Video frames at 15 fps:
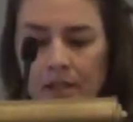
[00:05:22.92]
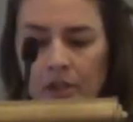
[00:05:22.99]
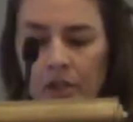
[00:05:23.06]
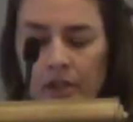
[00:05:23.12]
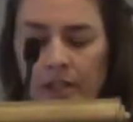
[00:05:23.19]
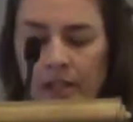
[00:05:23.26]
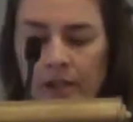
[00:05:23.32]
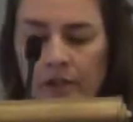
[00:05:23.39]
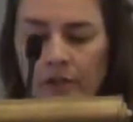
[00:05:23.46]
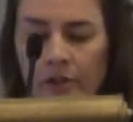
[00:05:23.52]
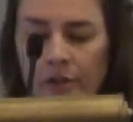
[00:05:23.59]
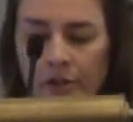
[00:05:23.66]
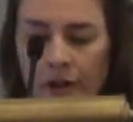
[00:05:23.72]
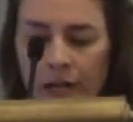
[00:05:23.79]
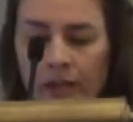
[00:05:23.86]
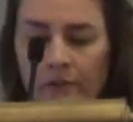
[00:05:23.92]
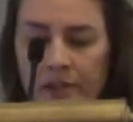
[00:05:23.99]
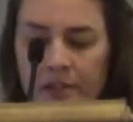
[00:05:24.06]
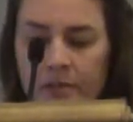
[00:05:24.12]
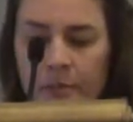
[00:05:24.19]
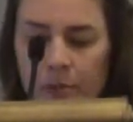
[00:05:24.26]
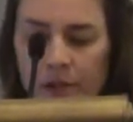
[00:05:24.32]
You can hear the cry of
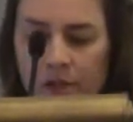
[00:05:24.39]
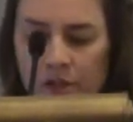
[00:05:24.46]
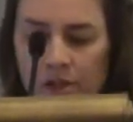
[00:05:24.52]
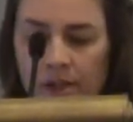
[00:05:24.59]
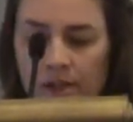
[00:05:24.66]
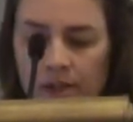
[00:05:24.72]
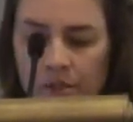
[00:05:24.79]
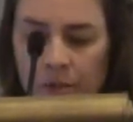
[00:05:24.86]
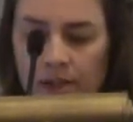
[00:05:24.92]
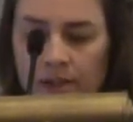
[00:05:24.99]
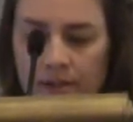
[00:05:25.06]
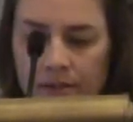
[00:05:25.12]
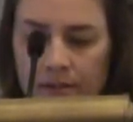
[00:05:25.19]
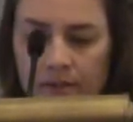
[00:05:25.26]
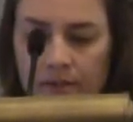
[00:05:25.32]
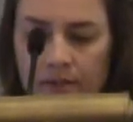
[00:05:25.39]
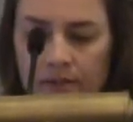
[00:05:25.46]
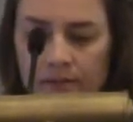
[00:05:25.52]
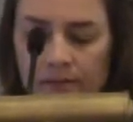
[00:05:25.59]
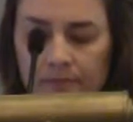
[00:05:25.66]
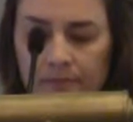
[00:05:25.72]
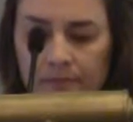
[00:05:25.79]
desperation in their voices.
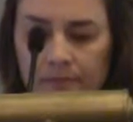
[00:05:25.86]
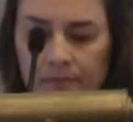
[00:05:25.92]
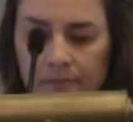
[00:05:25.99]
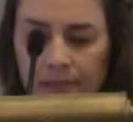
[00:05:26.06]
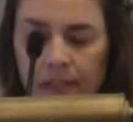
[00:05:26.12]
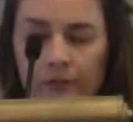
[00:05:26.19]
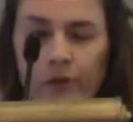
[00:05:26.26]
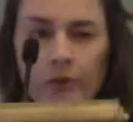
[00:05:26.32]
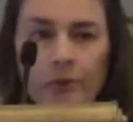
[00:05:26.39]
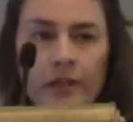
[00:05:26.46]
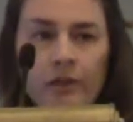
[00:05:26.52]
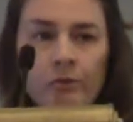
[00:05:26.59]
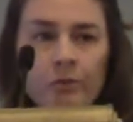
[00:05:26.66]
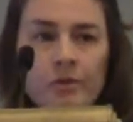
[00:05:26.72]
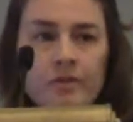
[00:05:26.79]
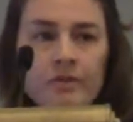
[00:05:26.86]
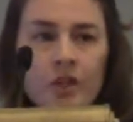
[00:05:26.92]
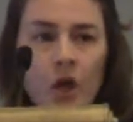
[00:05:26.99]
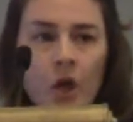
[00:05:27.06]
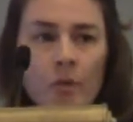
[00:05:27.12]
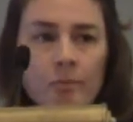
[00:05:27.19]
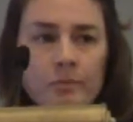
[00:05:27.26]
If you read through the
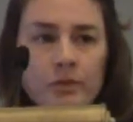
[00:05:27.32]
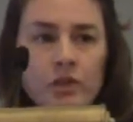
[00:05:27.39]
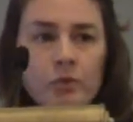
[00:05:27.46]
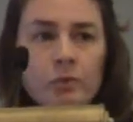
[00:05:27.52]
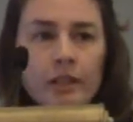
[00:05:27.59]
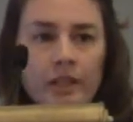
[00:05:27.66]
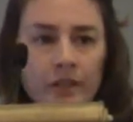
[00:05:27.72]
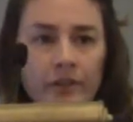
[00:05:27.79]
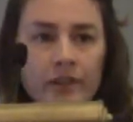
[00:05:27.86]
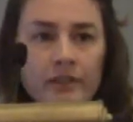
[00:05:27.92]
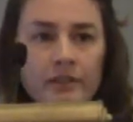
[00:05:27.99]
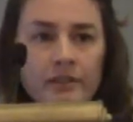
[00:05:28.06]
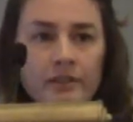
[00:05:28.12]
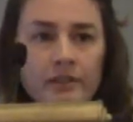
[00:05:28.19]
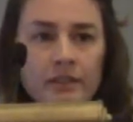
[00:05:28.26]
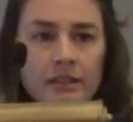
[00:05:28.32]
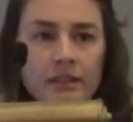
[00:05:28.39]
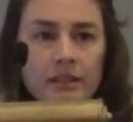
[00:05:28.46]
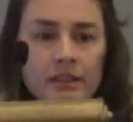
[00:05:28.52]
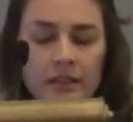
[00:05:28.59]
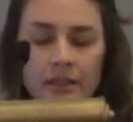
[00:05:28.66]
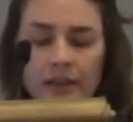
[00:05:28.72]
Psalms, you will hear it.
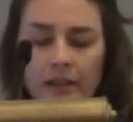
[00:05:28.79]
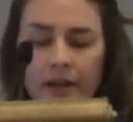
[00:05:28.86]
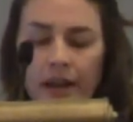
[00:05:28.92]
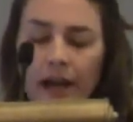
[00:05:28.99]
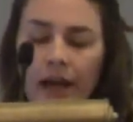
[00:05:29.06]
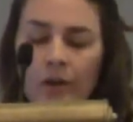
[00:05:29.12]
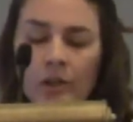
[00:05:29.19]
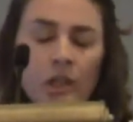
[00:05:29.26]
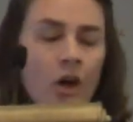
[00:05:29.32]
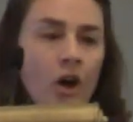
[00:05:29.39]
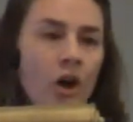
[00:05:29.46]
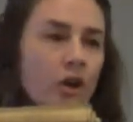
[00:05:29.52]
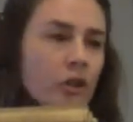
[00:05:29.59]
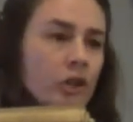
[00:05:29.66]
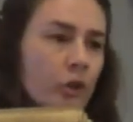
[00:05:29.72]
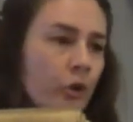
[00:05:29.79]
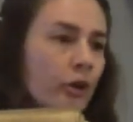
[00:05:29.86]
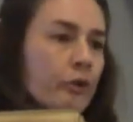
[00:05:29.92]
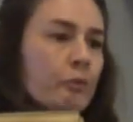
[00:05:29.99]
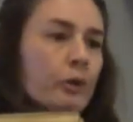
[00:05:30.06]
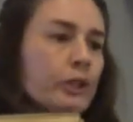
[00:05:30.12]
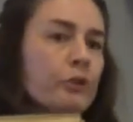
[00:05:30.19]
How long,
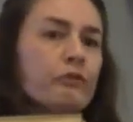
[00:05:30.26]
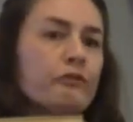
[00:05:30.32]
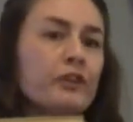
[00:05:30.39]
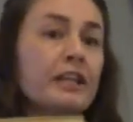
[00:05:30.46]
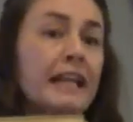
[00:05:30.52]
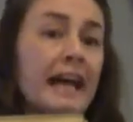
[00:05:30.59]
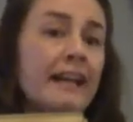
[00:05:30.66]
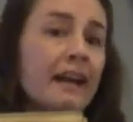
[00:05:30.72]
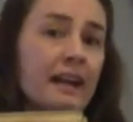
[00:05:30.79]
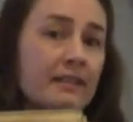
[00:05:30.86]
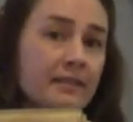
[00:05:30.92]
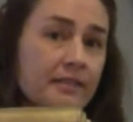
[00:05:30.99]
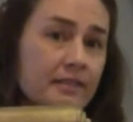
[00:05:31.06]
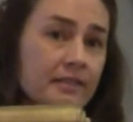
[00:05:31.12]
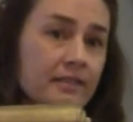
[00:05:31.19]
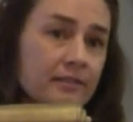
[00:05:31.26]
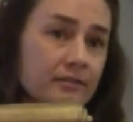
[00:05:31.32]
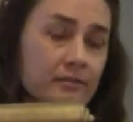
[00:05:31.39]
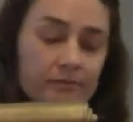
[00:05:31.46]
Lord, will you forget us?